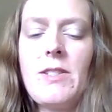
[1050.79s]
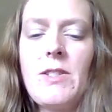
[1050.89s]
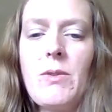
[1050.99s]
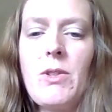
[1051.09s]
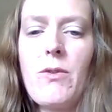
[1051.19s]

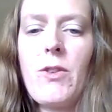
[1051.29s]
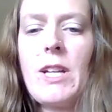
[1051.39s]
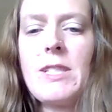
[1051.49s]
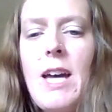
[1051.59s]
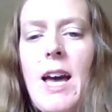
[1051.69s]
So don't
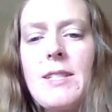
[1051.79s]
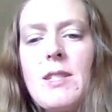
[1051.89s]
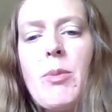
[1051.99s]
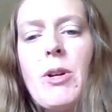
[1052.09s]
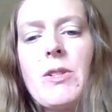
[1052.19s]
forget to
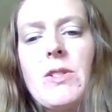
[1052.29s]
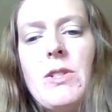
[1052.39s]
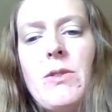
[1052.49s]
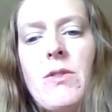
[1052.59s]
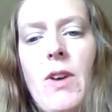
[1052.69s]
ask the
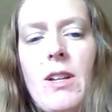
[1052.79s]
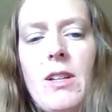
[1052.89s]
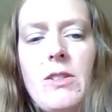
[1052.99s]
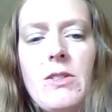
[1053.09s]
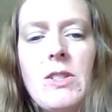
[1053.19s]
person who
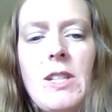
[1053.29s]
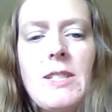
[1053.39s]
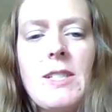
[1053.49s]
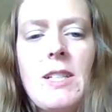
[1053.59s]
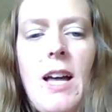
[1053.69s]
invited you to
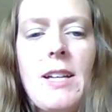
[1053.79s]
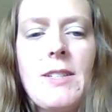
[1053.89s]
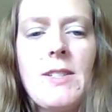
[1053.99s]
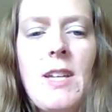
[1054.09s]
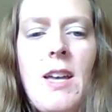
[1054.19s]
this
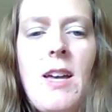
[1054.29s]
class